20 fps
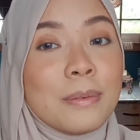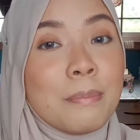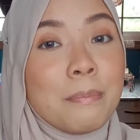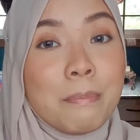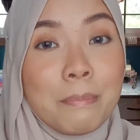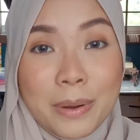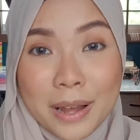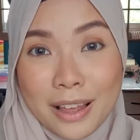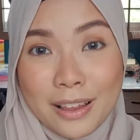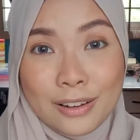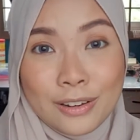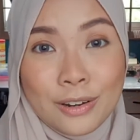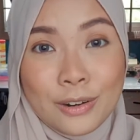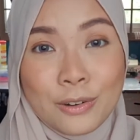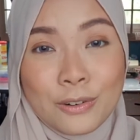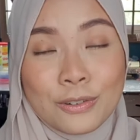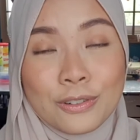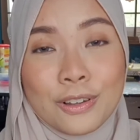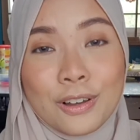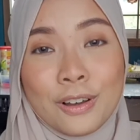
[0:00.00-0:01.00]

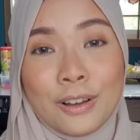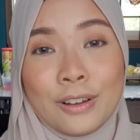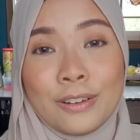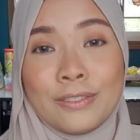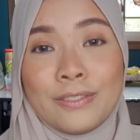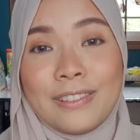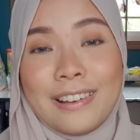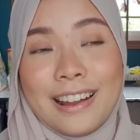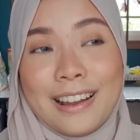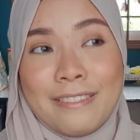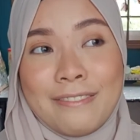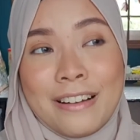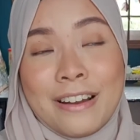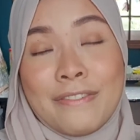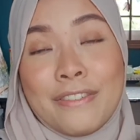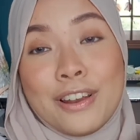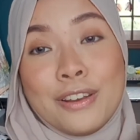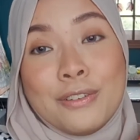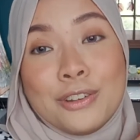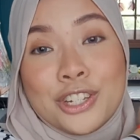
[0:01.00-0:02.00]
buttload of
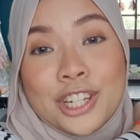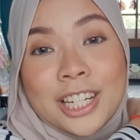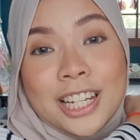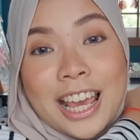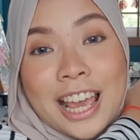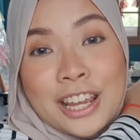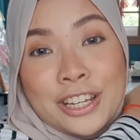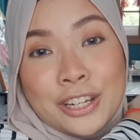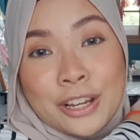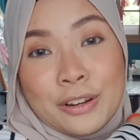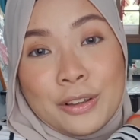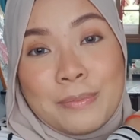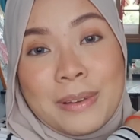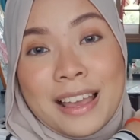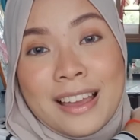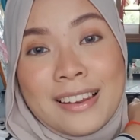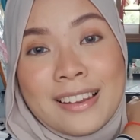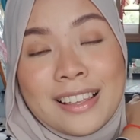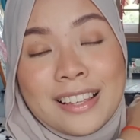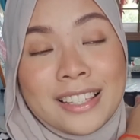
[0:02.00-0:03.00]
Revolution eyeshadow
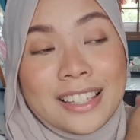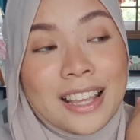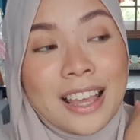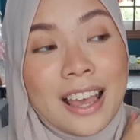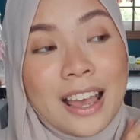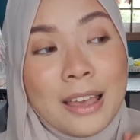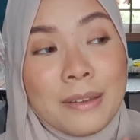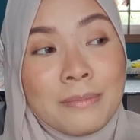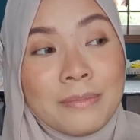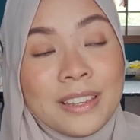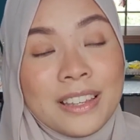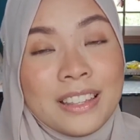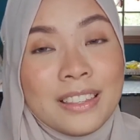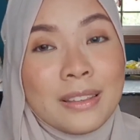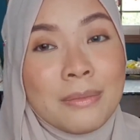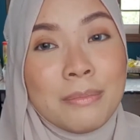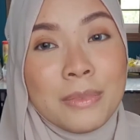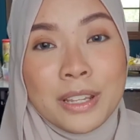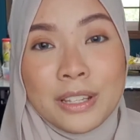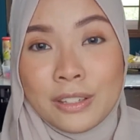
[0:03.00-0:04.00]
palettes that I'm in
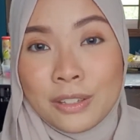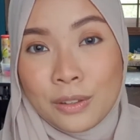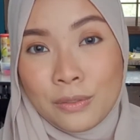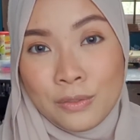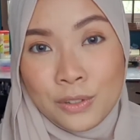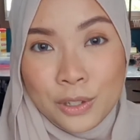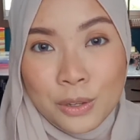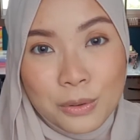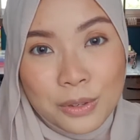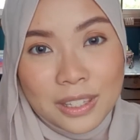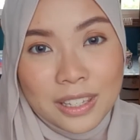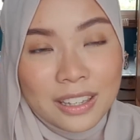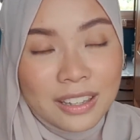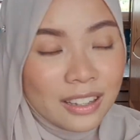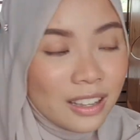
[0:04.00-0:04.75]
the midst of using,